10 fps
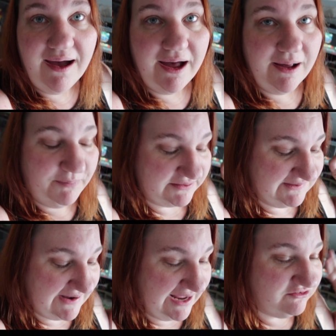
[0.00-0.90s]
Um, but
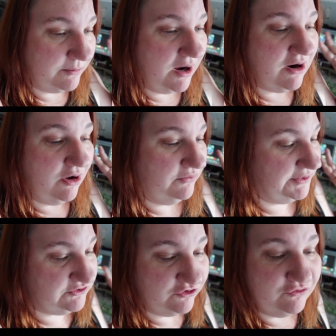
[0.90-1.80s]
today and tomorrow,
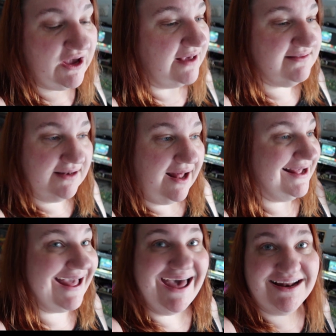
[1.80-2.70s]
the two tasks that
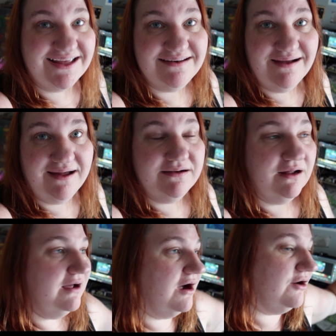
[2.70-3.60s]
I gotta get done